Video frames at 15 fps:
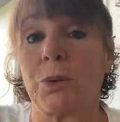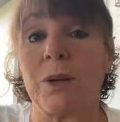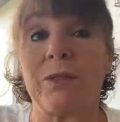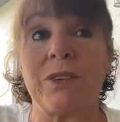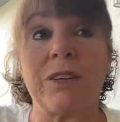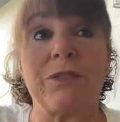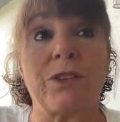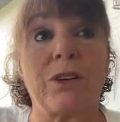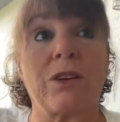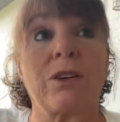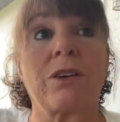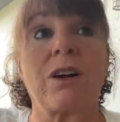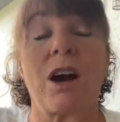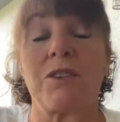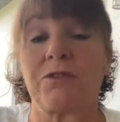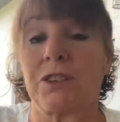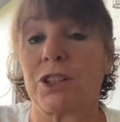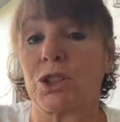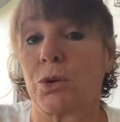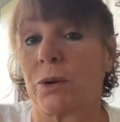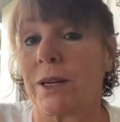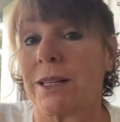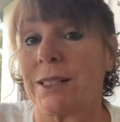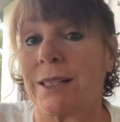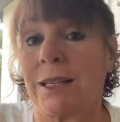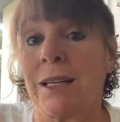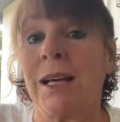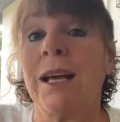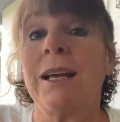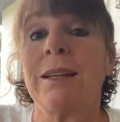even if they're conflict oriented,